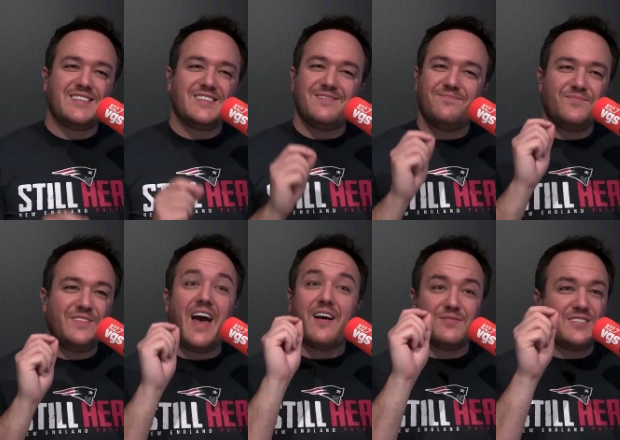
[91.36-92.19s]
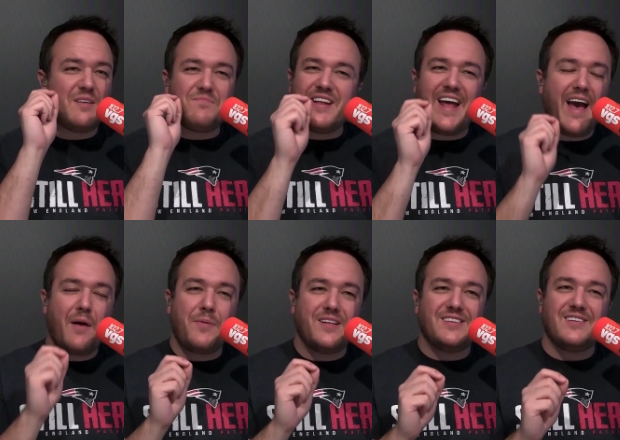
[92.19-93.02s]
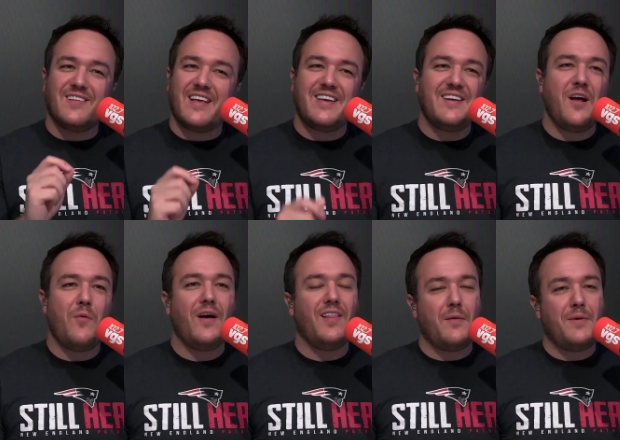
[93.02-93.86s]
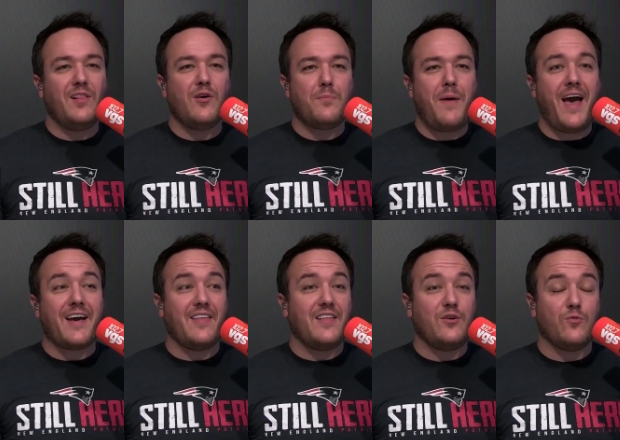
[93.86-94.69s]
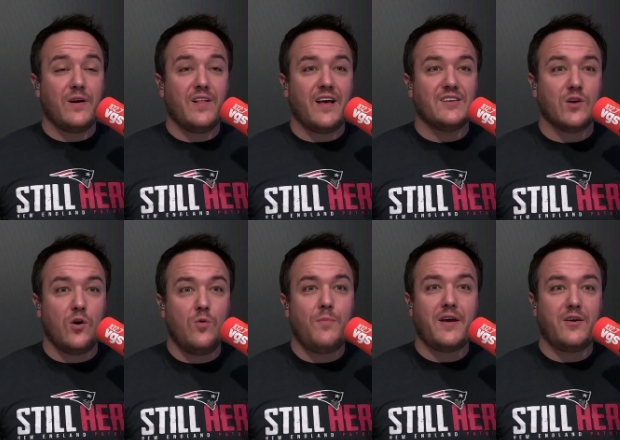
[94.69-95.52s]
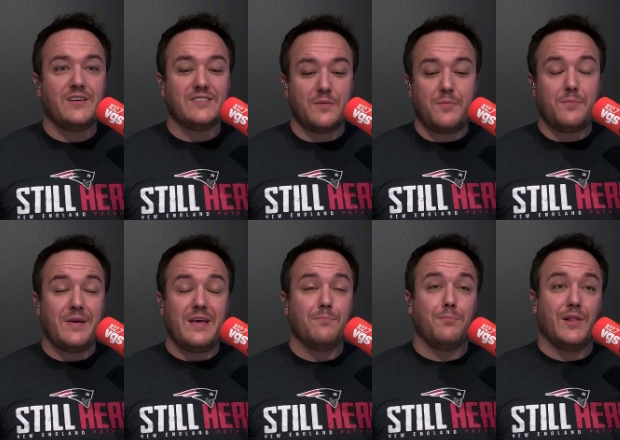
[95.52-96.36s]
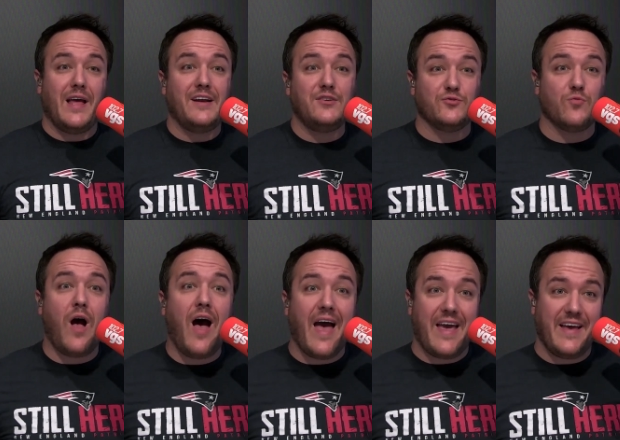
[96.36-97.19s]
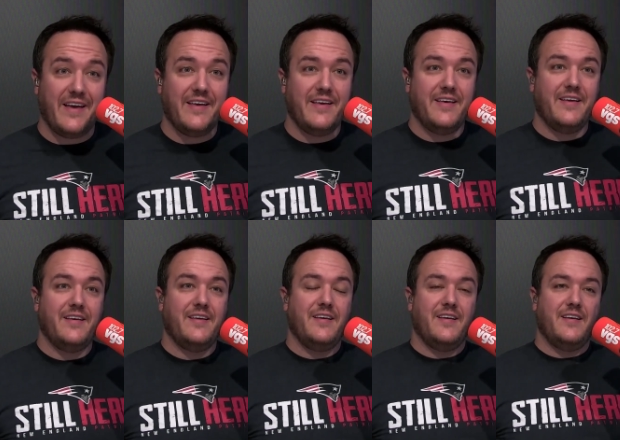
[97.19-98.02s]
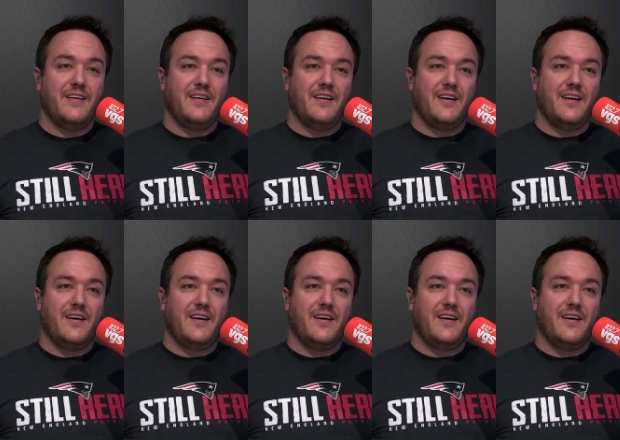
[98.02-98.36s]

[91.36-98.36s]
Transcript: pay. Yeah, something happens and you're like, you know what? Let me look back. And then you realize, oh my goodness, I've been being bled dry. Yeah.